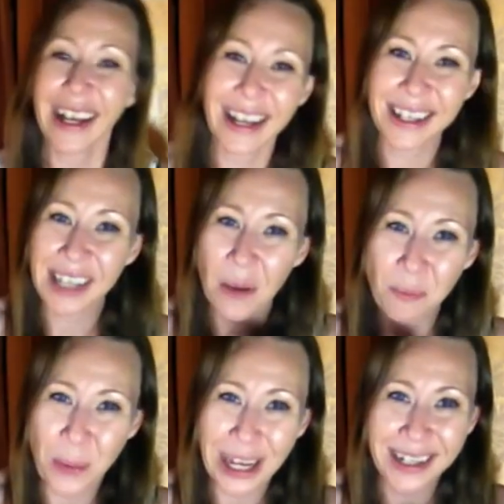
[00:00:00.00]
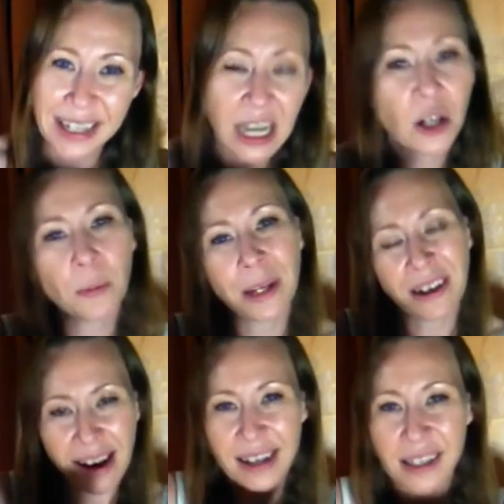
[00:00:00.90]
is a big deal
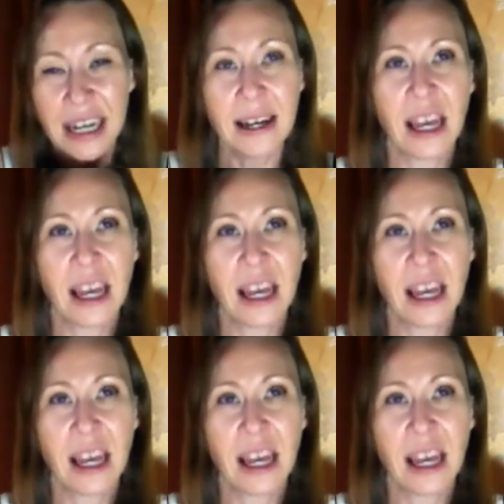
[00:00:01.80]
because